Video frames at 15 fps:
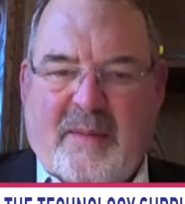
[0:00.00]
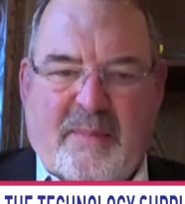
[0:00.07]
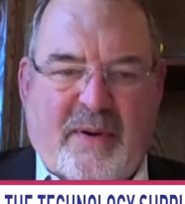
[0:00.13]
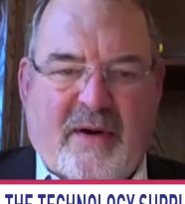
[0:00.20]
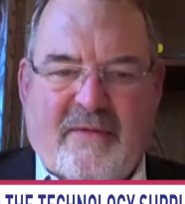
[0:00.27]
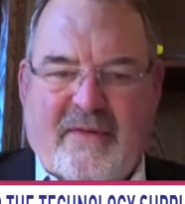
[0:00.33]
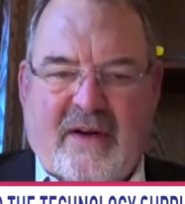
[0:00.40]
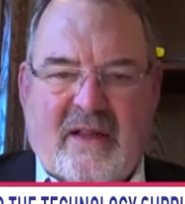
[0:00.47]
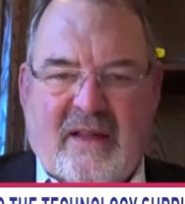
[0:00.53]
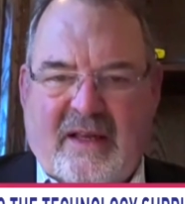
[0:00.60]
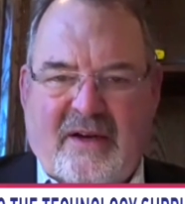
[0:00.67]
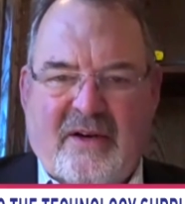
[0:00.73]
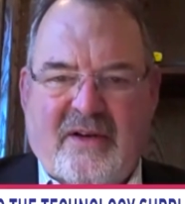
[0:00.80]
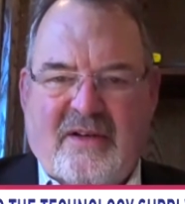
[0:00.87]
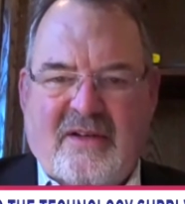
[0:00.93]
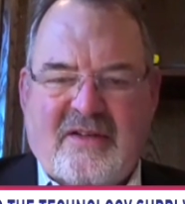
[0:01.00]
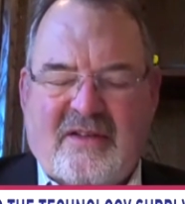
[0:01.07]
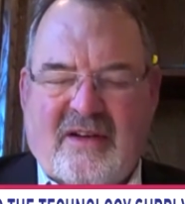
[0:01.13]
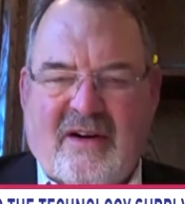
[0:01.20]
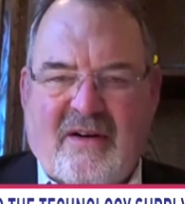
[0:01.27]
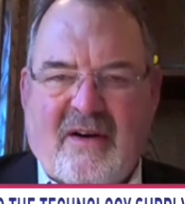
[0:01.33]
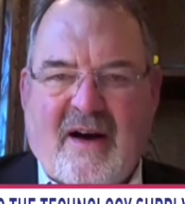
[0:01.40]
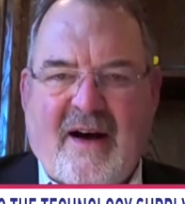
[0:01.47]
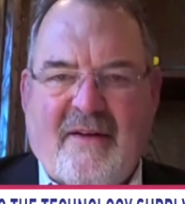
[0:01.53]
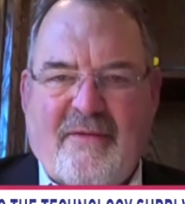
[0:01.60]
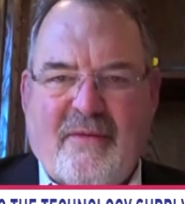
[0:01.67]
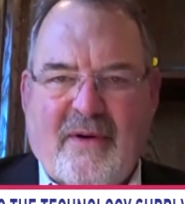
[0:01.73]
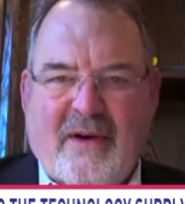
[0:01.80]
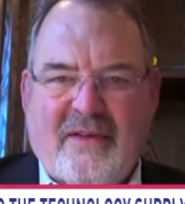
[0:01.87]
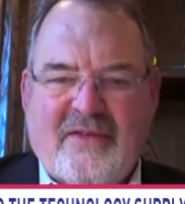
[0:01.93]
perfectly good to start off
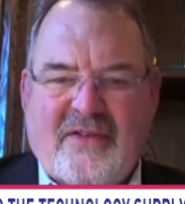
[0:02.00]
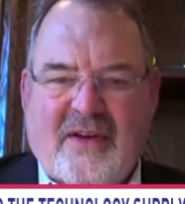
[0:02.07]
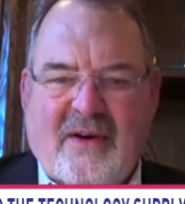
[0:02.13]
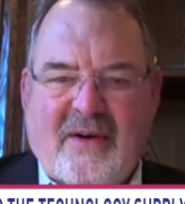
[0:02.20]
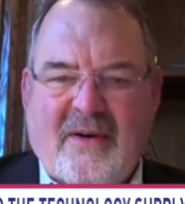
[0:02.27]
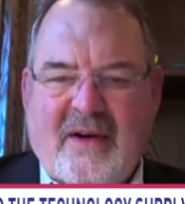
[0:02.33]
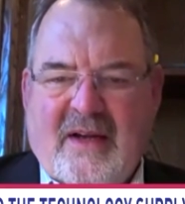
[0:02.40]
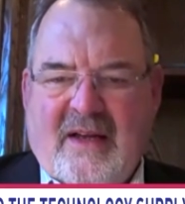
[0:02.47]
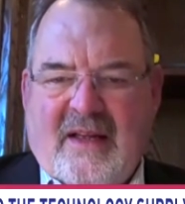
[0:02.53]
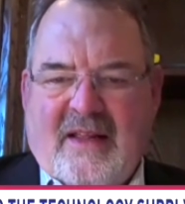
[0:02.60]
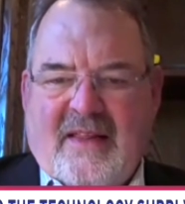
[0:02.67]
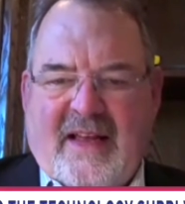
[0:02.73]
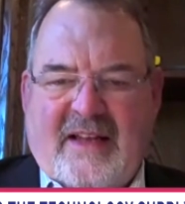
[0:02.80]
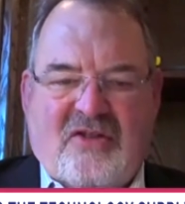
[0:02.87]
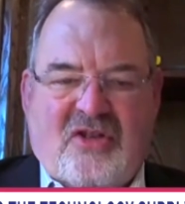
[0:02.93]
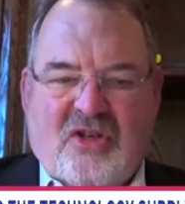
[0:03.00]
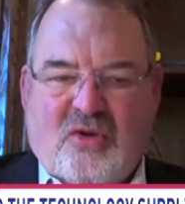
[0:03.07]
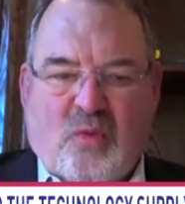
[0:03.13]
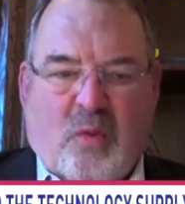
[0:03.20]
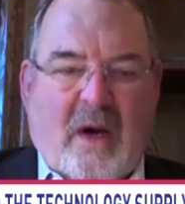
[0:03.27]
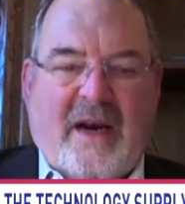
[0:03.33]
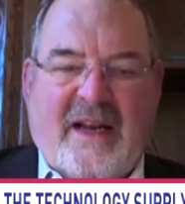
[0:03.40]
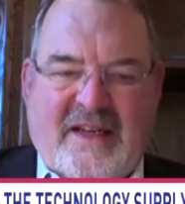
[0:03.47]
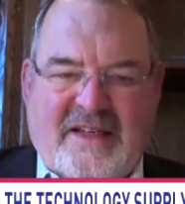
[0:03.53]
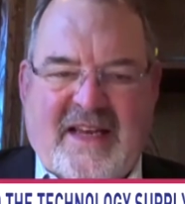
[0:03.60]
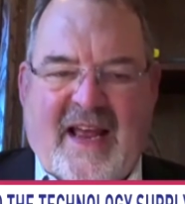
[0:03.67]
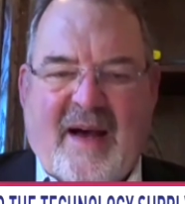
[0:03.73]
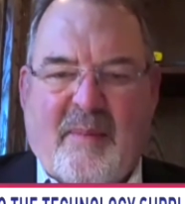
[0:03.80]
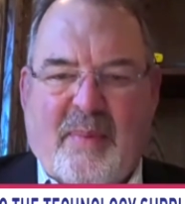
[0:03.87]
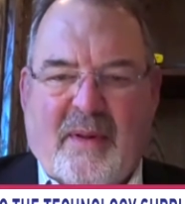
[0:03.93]
with. So that's just one
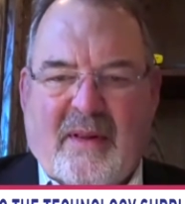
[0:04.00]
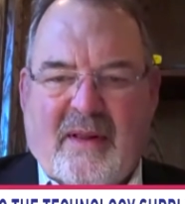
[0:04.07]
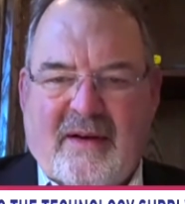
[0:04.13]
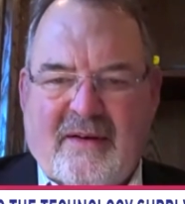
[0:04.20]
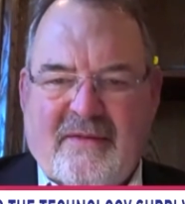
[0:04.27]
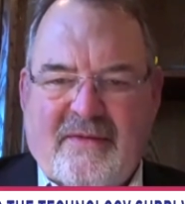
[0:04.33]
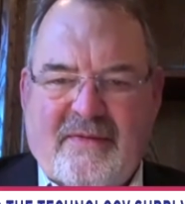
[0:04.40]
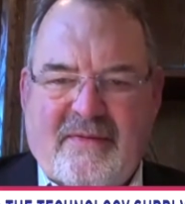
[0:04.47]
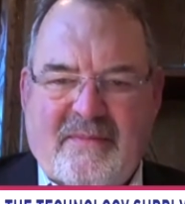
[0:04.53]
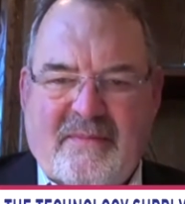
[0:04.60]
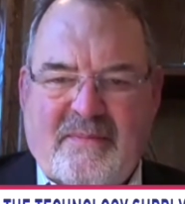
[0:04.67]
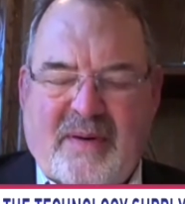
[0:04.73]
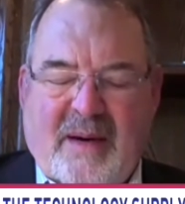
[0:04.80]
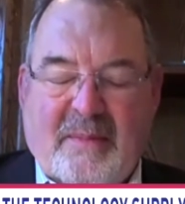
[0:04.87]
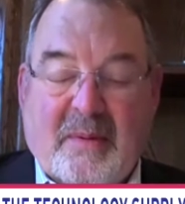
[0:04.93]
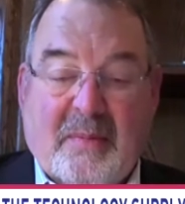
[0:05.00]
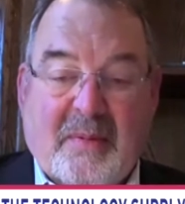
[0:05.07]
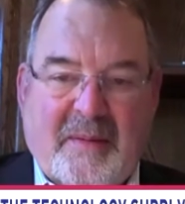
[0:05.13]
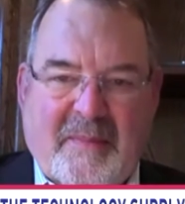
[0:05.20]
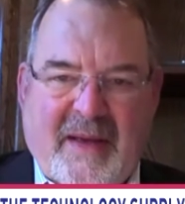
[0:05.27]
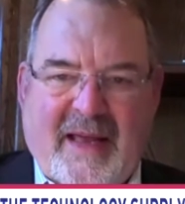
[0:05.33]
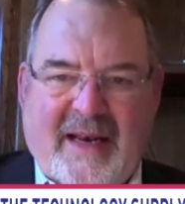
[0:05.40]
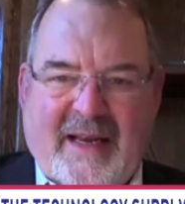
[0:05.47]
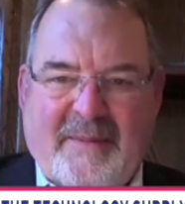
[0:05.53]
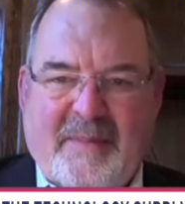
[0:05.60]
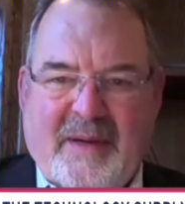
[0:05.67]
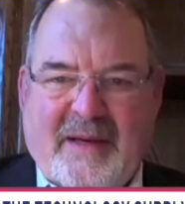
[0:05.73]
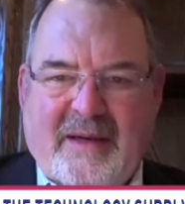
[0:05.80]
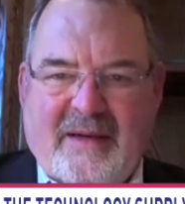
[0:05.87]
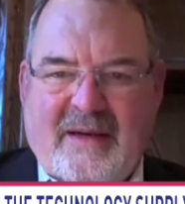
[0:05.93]
example of probably many,
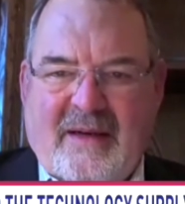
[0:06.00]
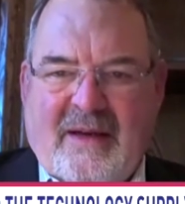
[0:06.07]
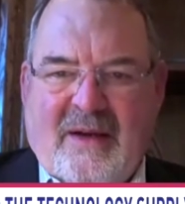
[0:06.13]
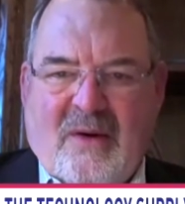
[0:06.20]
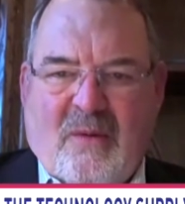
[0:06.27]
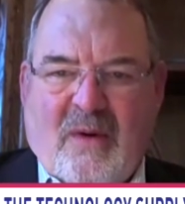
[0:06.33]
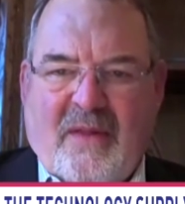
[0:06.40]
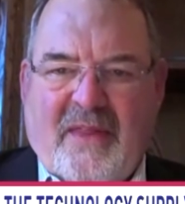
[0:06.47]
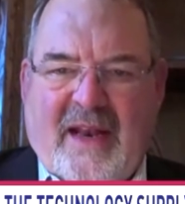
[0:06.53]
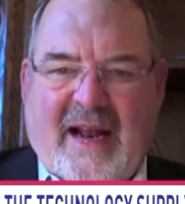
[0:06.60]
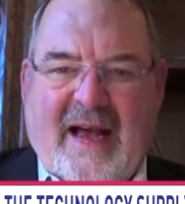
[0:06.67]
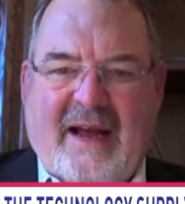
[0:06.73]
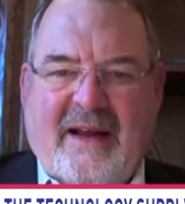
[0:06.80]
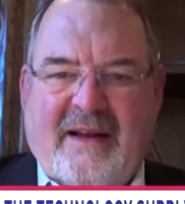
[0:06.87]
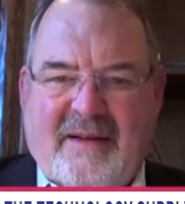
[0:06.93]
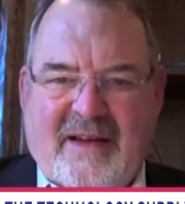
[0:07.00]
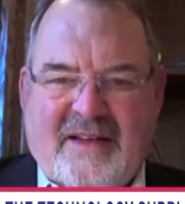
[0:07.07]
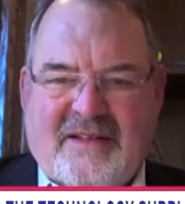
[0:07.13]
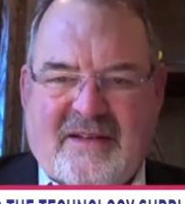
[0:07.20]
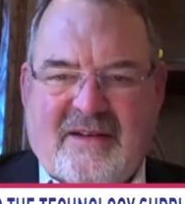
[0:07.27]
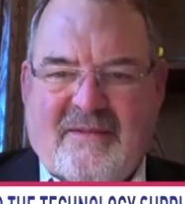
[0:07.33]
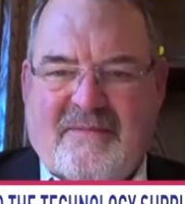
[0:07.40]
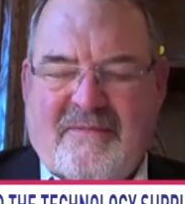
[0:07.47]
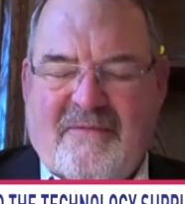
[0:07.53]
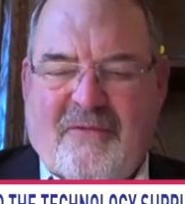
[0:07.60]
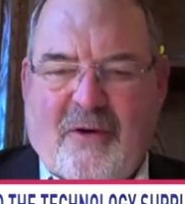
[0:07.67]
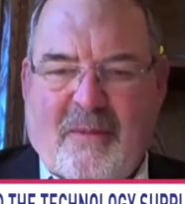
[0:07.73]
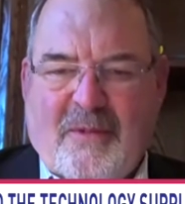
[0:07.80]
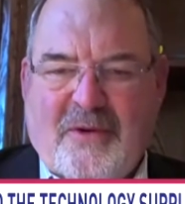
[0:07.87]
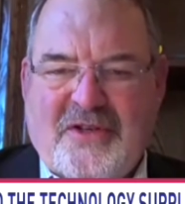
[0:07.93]
but one that I, as a
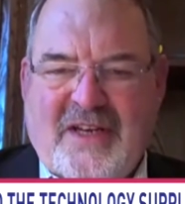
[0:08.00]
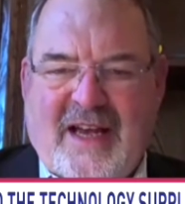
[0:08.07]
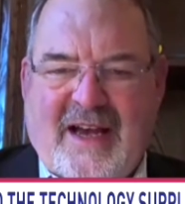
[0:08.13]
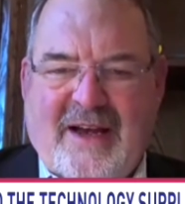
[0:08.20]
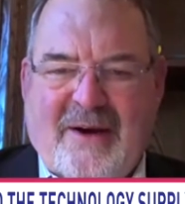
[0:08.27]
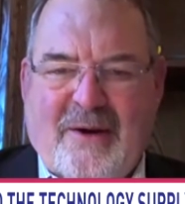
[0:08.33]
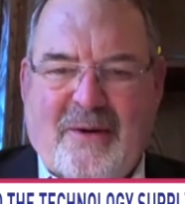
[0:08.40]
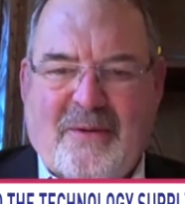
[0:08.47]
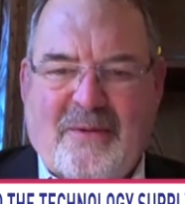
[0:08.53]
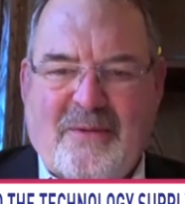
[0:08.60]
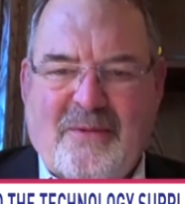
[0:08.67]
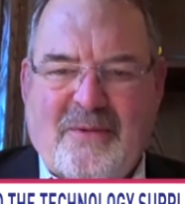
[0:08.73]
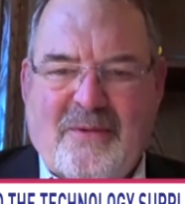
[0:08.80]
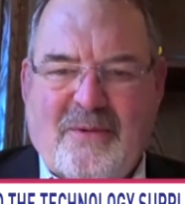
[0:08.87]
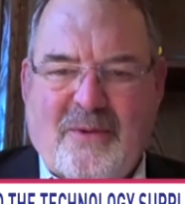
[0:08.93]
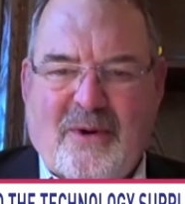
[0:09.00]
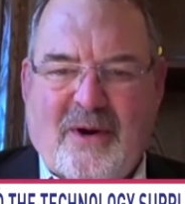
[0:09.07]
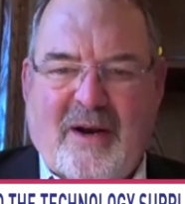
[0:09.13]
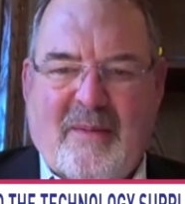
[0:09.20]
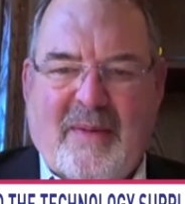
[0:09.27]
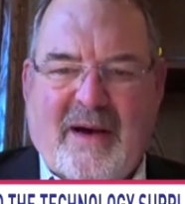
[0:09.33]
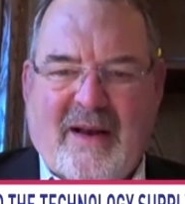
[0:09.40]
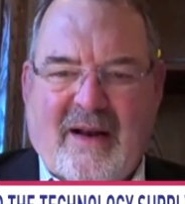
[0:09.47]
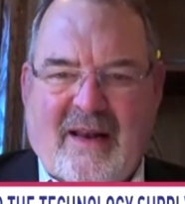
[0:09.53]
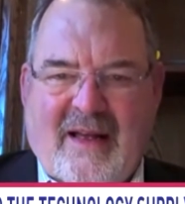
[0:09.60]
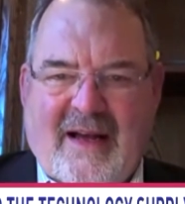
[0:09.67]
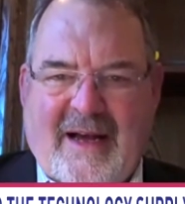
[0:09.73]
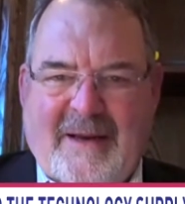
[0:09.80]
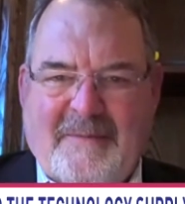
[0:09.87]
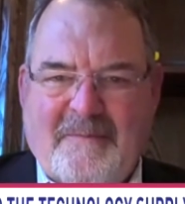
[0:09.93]
former CIO, worried about a
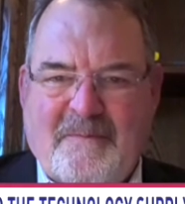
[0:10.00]
lot.